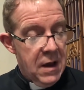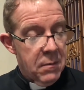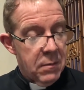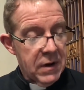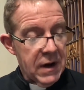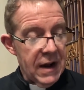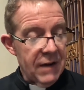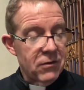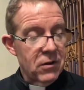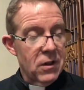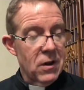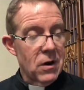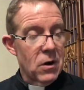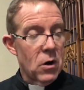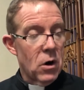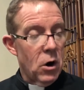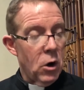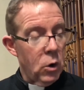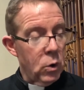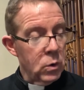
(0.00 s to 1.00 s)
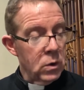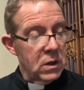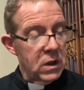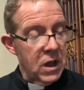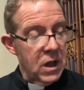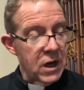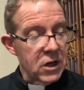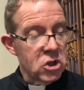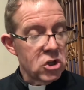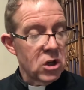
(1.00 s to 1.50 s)
but after their own
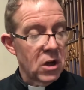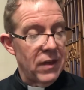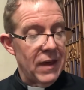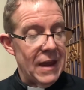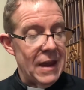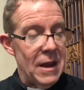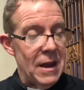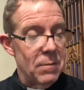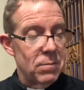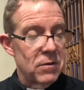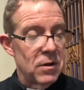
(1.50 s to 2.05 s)
lust shall they heap